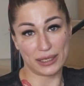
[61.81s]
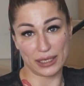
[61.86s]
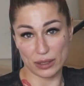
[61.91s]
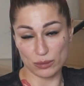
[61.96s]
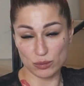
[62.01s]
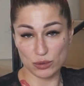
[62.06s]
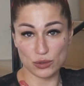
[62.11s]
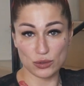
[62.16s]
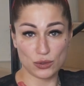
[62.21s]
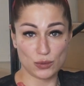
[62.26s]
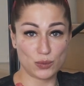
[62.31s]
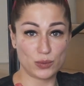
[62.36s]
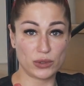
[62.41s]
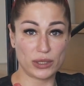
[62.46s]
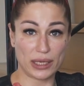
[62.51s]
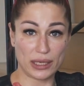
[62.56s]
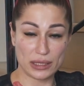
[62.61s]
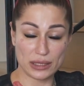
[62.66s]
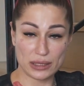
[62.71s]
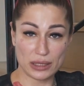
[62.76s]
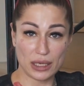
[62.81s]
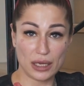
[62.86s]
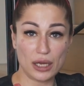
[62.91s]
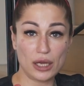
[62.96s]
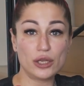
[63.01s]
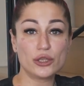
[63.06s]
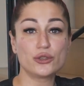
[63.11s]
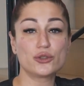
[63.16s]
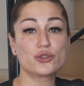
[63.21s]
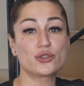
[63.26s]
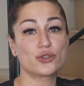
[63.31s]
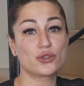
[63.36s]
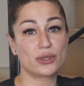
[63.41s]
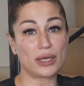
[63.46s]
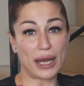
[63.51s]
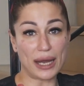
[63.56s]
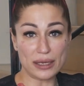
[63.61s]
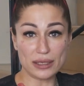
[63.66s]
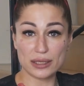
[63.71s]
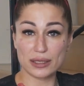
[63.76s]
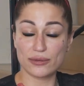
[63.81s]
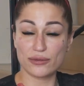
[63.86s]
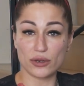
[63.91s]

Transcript: came to your place, you should ask